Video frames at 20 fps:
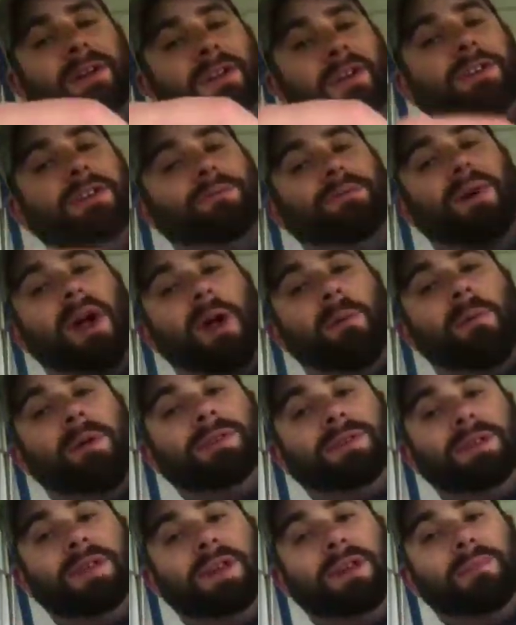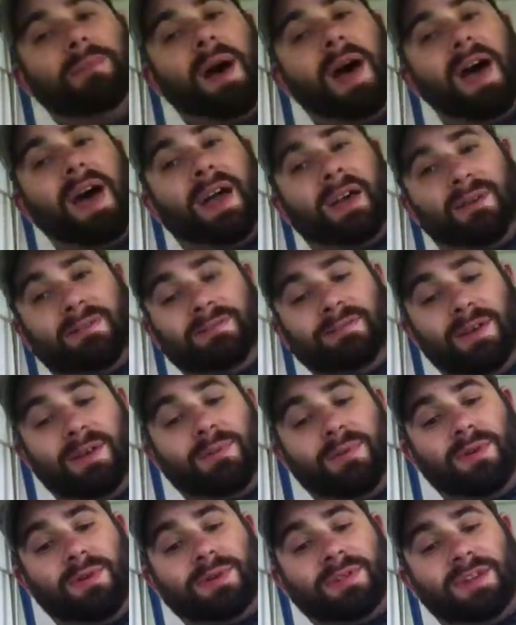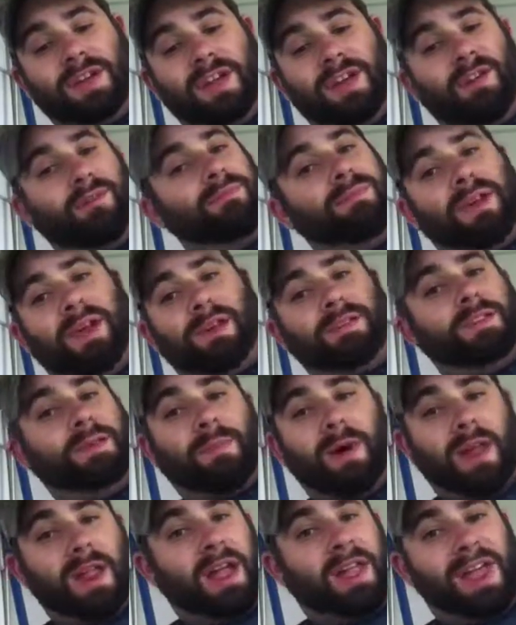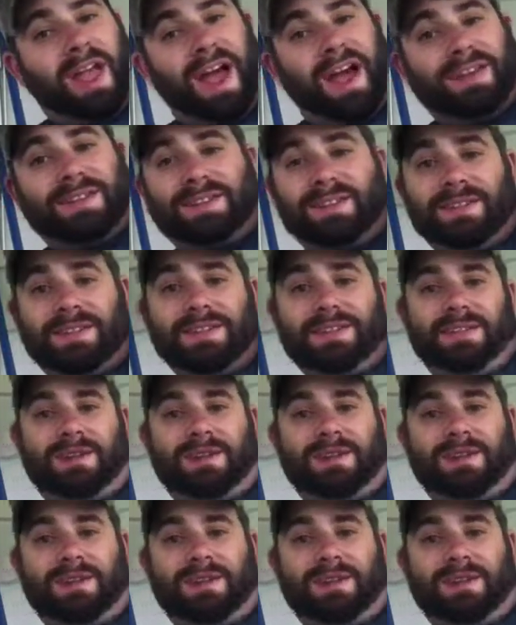those are probably ones you need to buy when you see them, because they might not last.